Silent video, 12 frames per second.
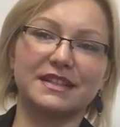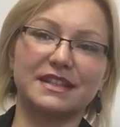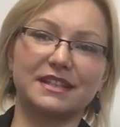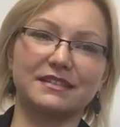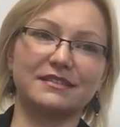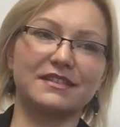
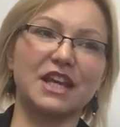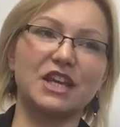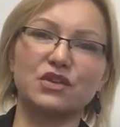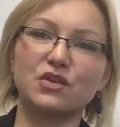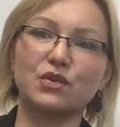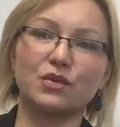they
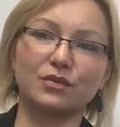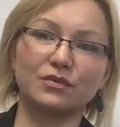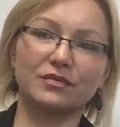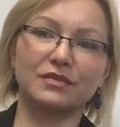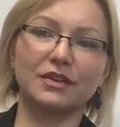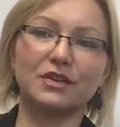knew
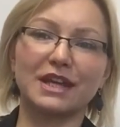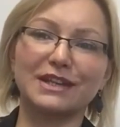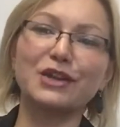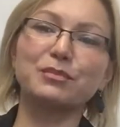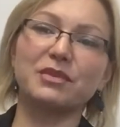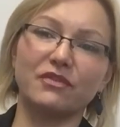you
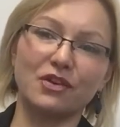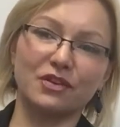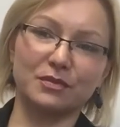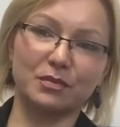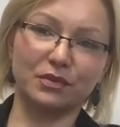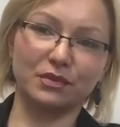cannot be
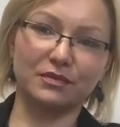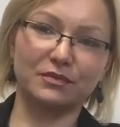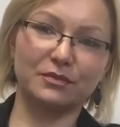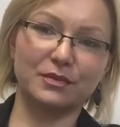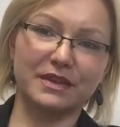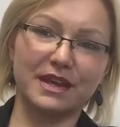vulnerable
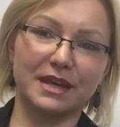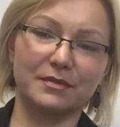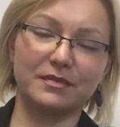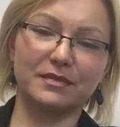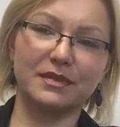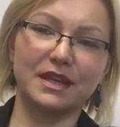with
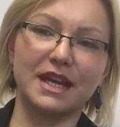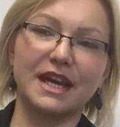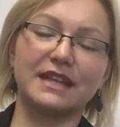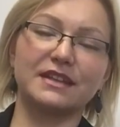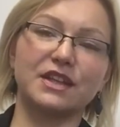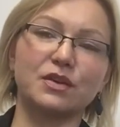him,
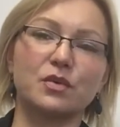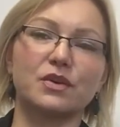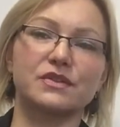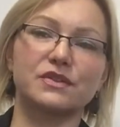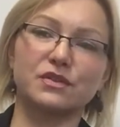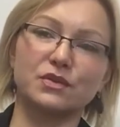and he
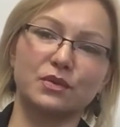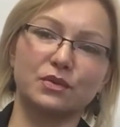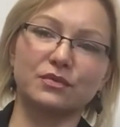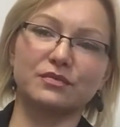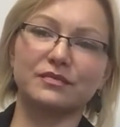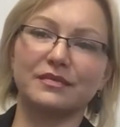was
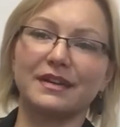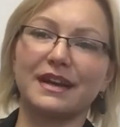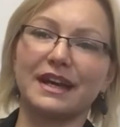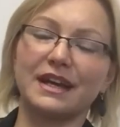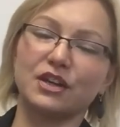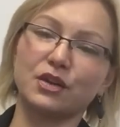too
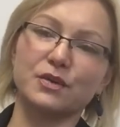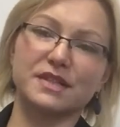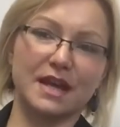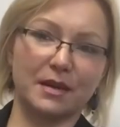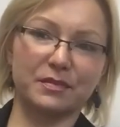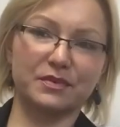closed
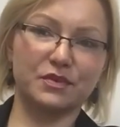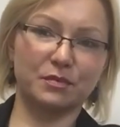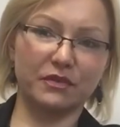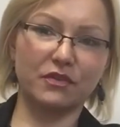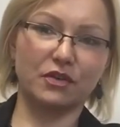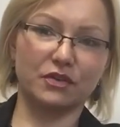up to
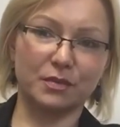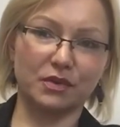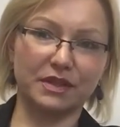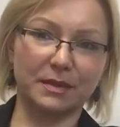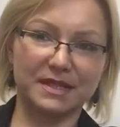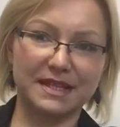be vulnerable
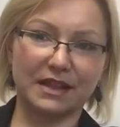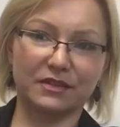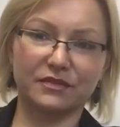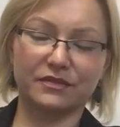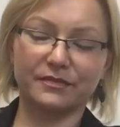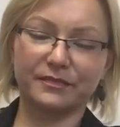
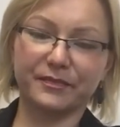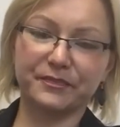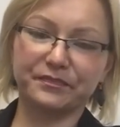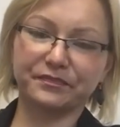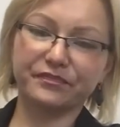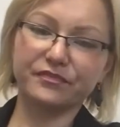himself.
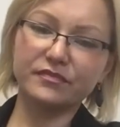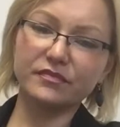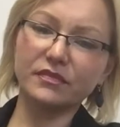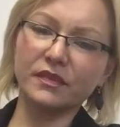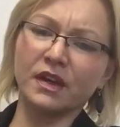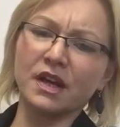
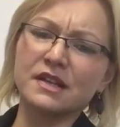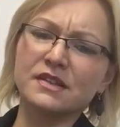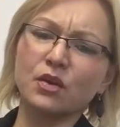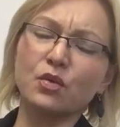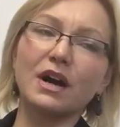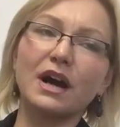
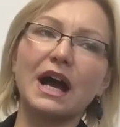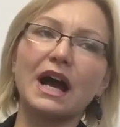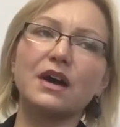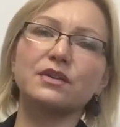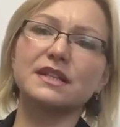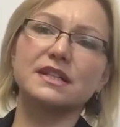So
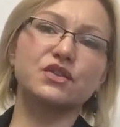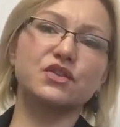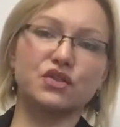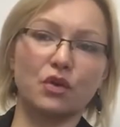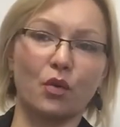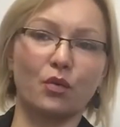how does it
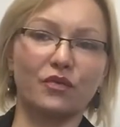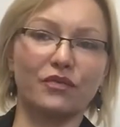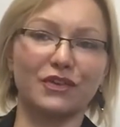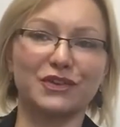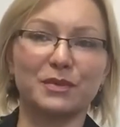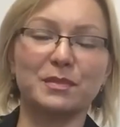show
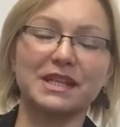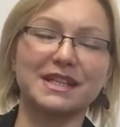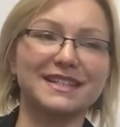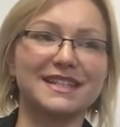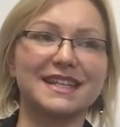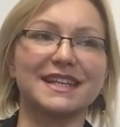
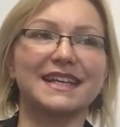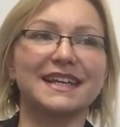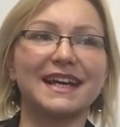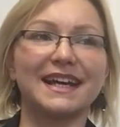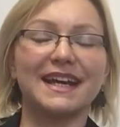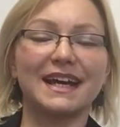vulnerability?
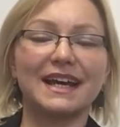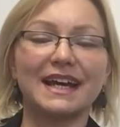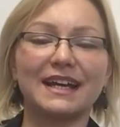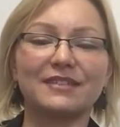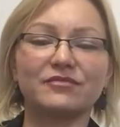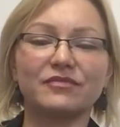
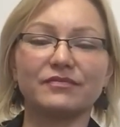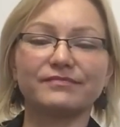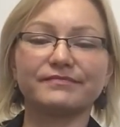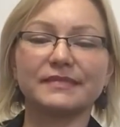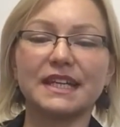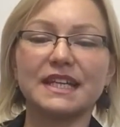
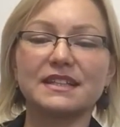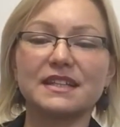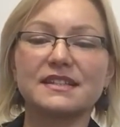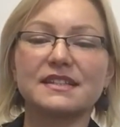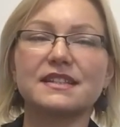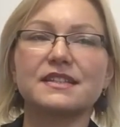It
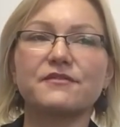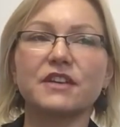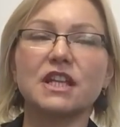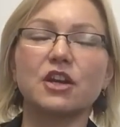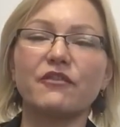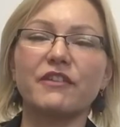is this
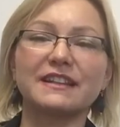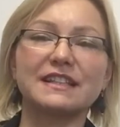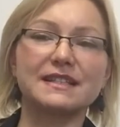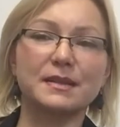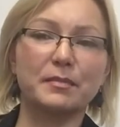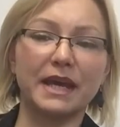feeling of
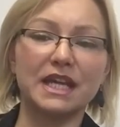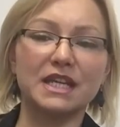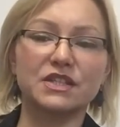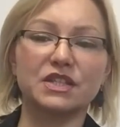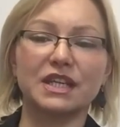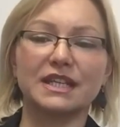
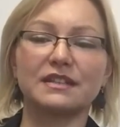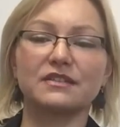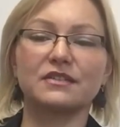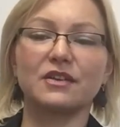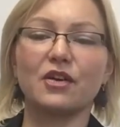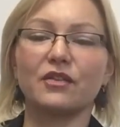anticipation